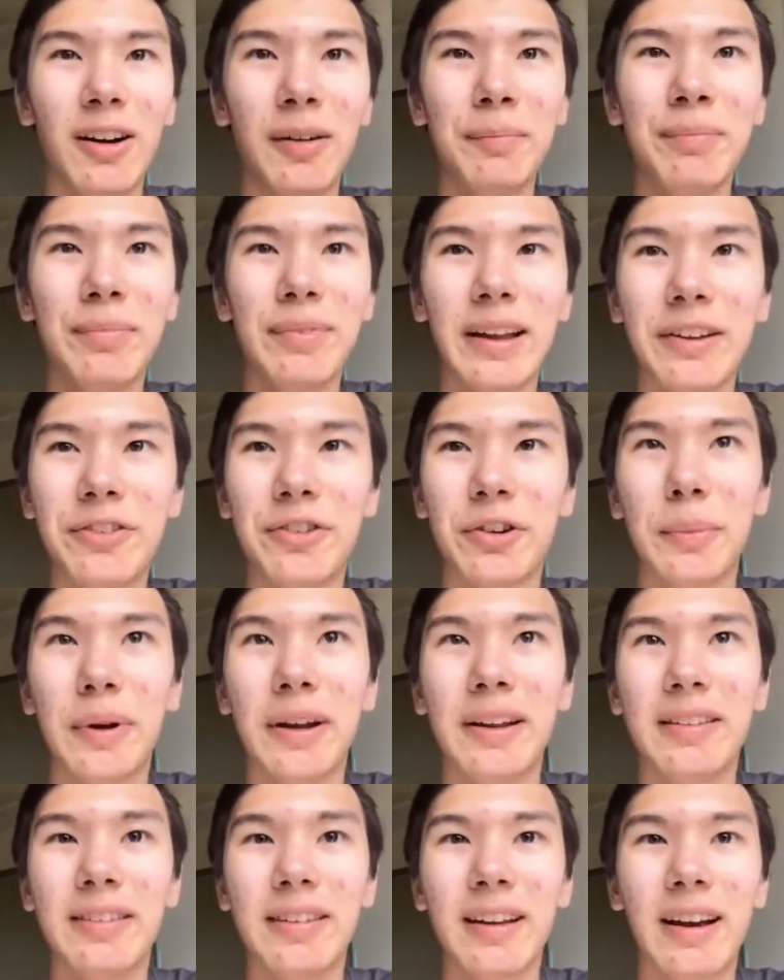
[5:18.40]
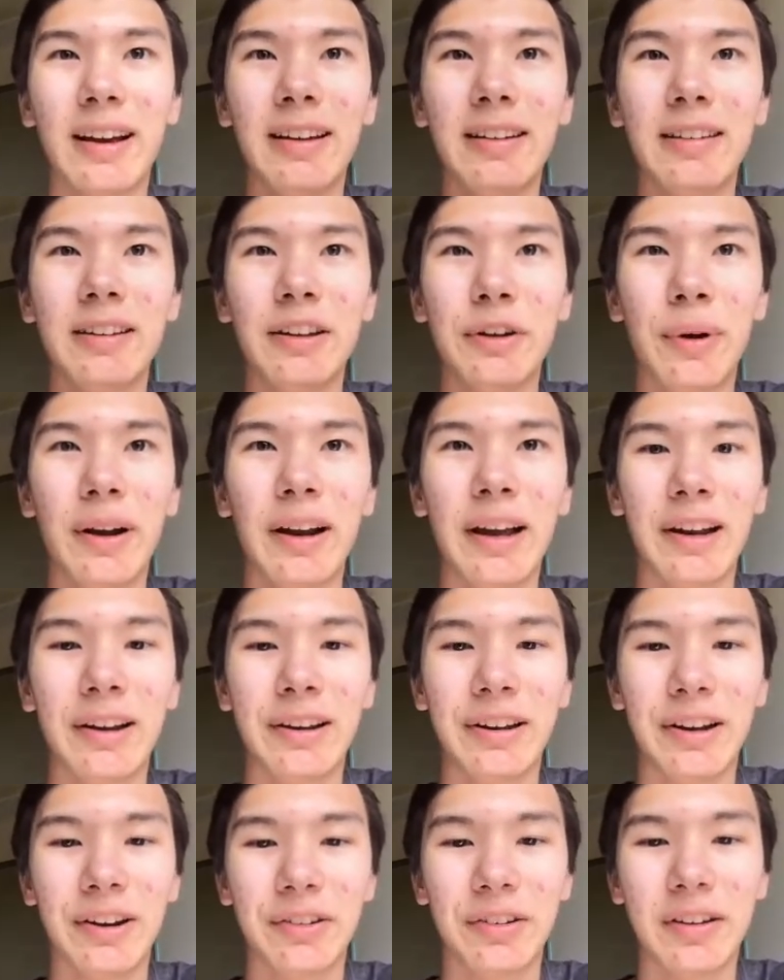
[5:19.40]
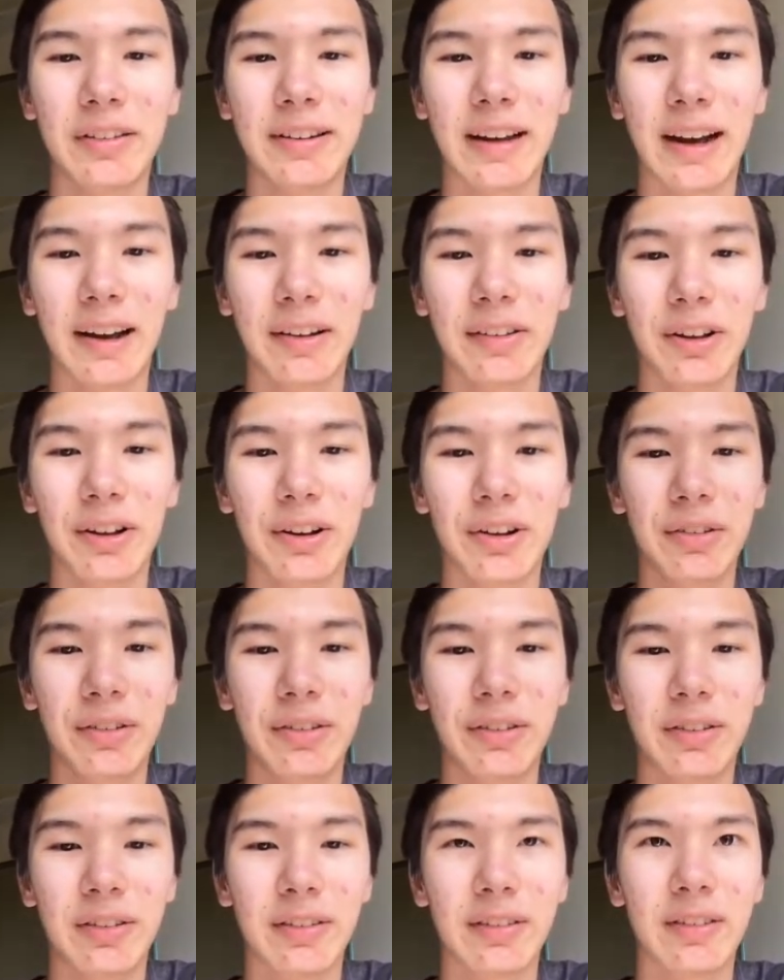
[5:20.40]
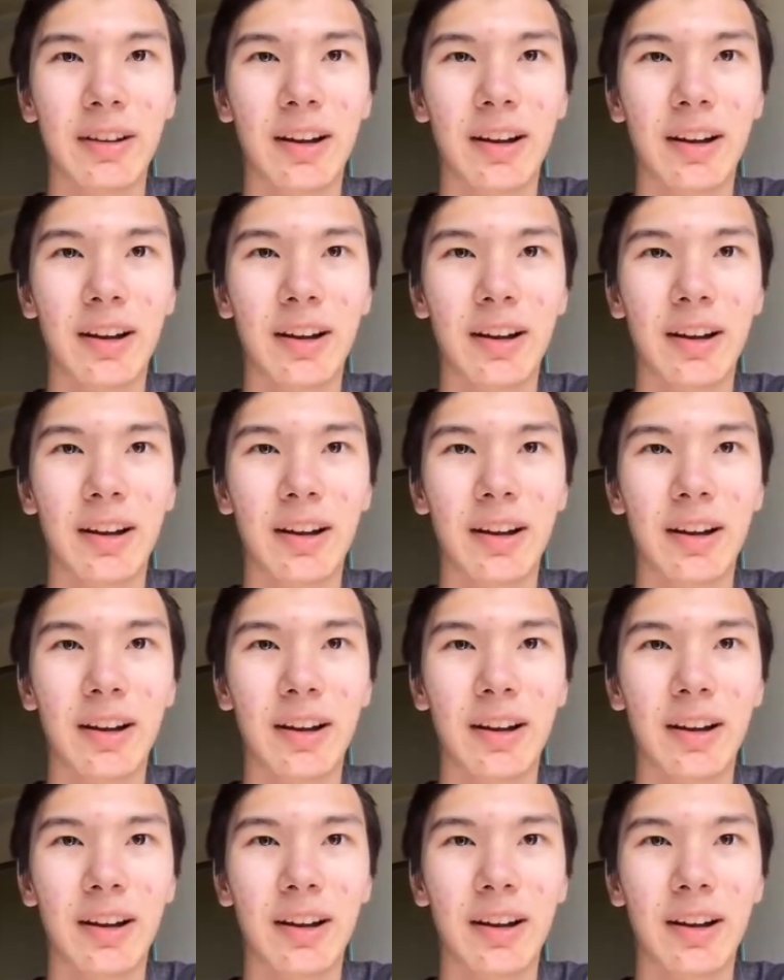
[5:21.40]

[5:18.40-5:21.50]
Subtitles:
That's your main site. You want to head here to downloads.